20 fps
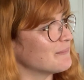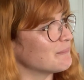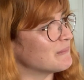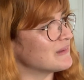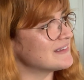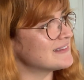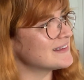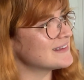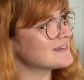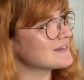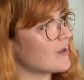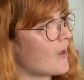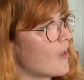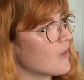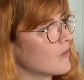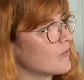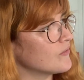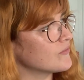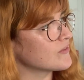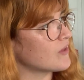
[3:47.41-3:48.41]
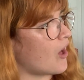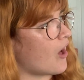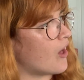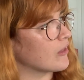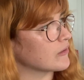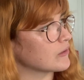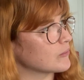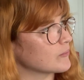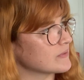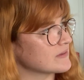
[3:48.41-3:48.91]
Mrs. Toggle's
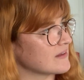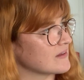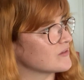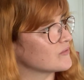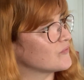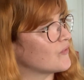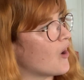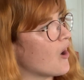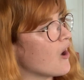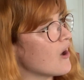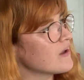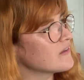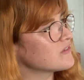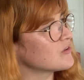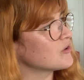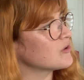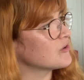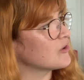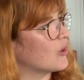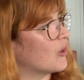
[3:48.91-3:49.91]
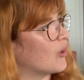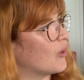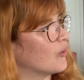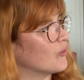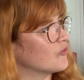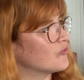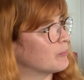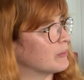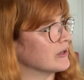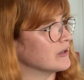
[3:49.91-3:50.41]
collar was as far as her
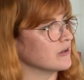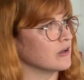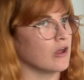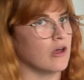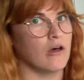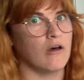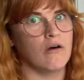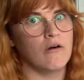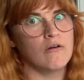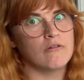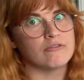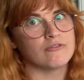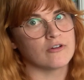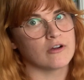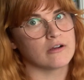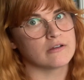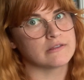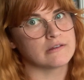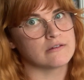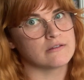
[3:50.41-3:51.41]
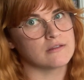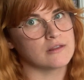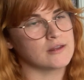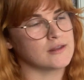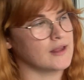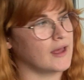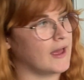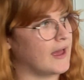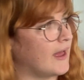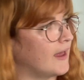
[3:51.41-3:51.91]
nose, but no further
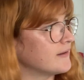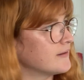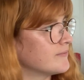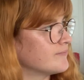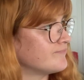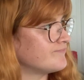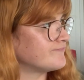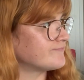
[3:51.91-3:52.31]
than that.